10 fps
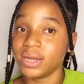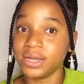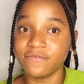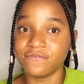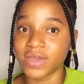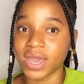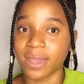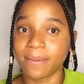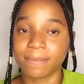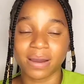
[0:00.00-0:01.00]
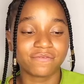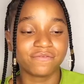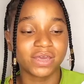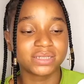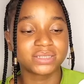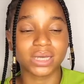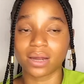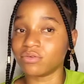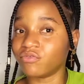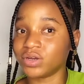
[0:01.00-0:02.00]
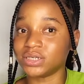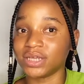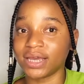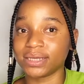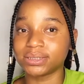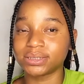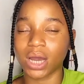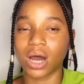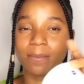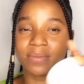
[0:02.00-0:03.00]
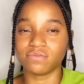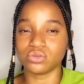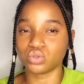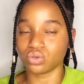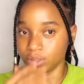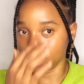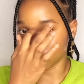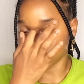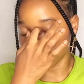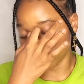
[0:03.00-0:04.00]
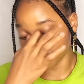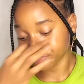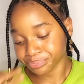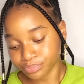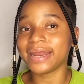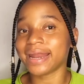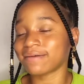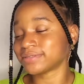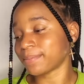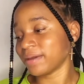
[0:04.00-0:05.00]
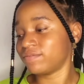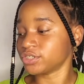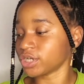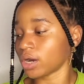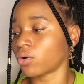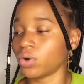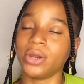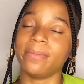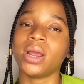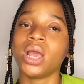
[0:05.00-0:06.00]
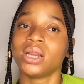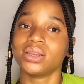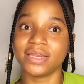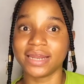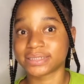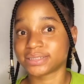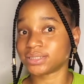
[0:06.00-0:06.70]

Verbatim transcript: Nivea perfect and radiant um even tone day cream then after my facial cream the next